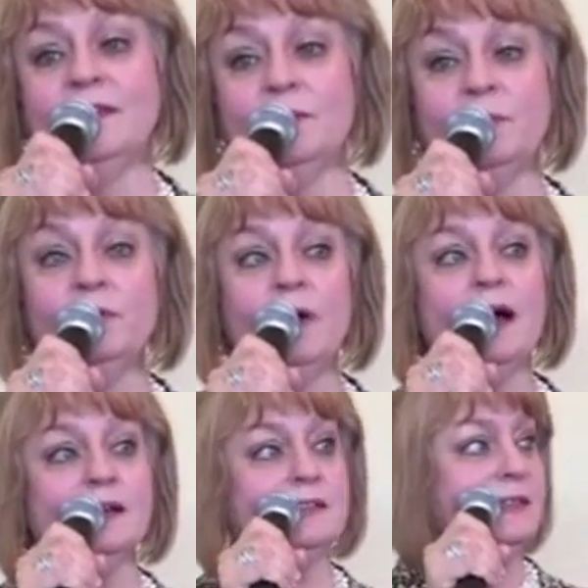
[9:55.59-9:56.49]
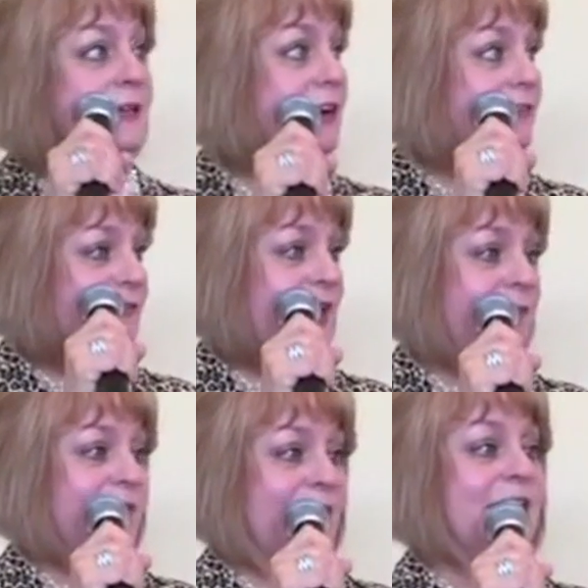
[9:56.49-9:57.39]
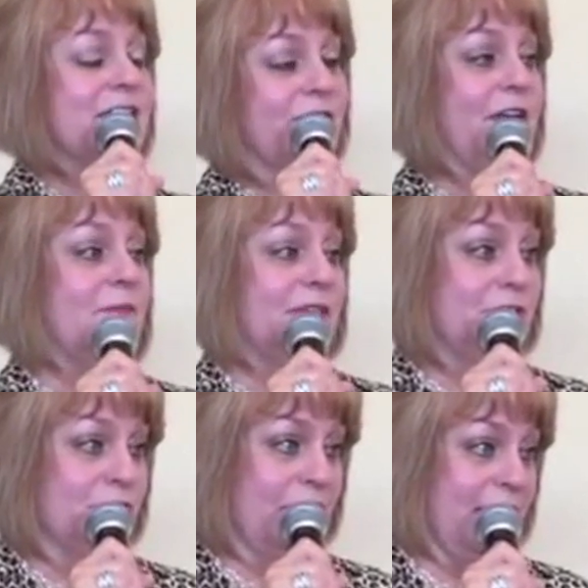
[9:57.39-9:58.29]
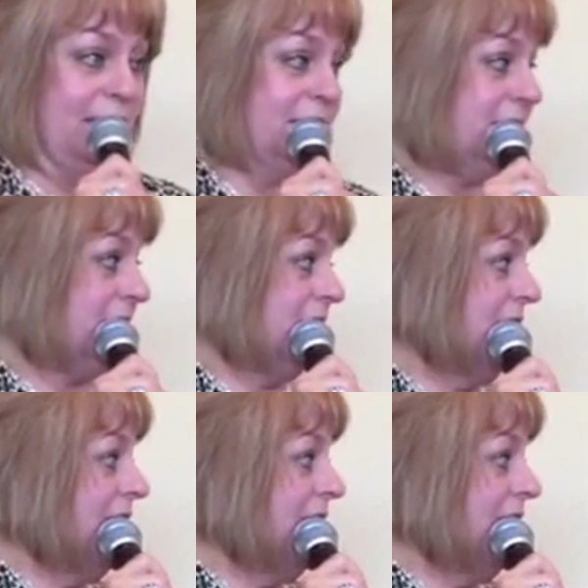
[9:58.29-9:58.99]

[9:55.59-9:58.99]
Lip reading: The Blue Eyes in our family is a family trait.